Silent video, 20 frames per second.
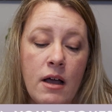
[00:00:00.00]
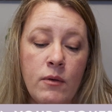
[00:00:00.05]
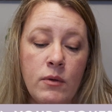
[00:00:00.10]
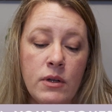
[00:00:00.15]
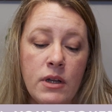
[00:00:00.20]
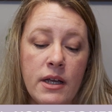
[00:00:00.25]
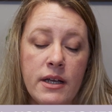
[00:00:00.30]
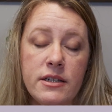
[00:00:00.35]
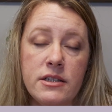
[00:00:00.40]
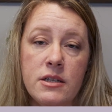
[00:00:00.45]
I
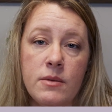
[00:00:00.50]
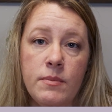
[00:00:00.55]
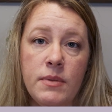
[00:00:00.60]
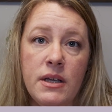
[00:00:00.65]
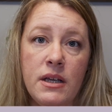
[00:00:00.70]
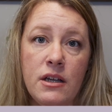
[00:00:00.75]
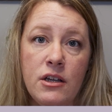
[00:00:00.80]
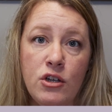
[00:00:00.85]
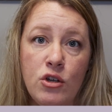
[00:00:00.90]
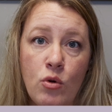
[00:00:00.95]
would like to
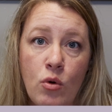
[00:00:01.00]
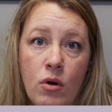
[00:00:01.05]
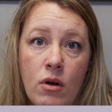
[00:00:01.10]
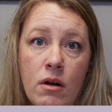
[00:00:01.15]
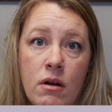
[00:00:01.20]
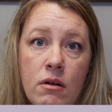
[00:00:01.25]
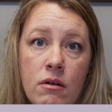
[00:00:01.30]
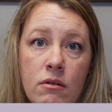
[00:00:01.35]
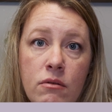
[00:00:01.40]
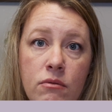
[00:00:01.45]
be
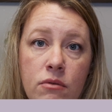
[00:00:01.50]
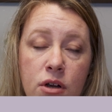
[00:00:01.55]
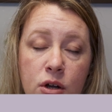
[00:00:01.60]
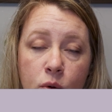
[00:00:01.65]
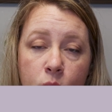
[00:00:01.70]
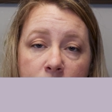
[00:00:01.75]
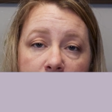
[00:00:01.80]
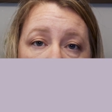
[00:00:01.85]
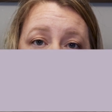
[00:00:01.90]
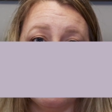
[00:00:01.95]
your
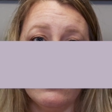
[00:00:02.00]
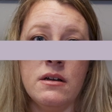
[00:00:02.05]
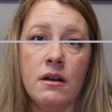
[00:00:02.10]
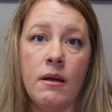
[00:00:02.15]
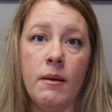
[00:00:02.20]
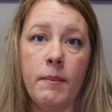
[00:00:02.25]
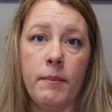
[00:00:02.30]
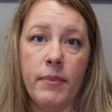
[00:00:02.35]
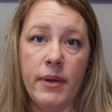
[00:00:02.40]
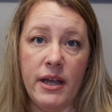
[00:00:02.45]

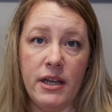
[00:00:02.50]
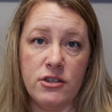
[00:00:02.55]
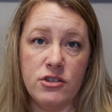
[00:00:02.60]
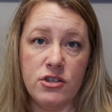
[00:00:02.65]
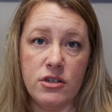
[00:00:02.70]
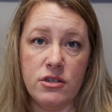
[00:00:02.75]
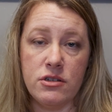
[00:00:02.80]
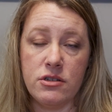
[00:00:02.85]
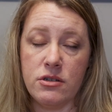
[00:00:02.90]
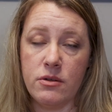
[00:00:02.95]
requested
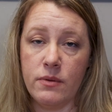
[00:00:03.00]
pages.